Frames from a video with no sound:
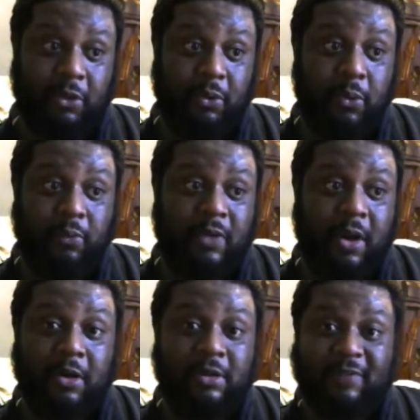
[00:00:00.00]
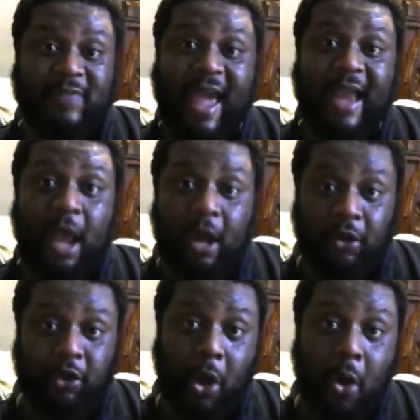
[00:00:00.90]
2/3 of that
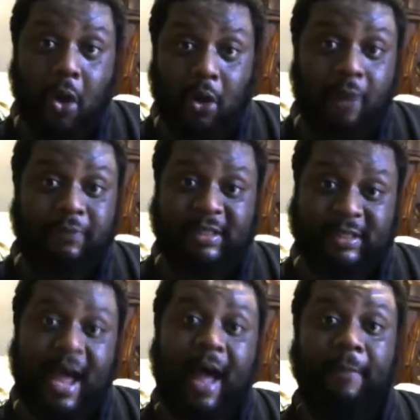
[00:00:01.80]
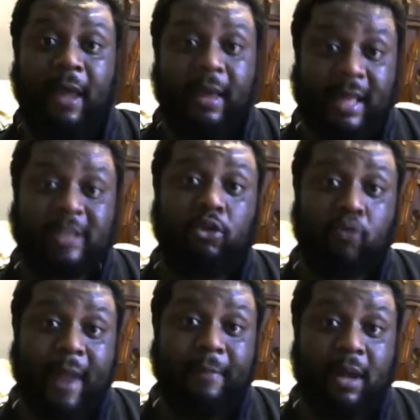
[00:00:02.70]
gone off the top. That's
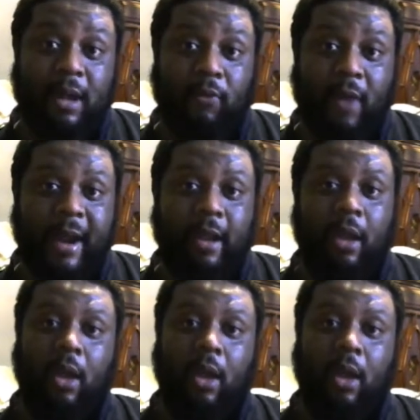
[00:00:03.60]
great money, right?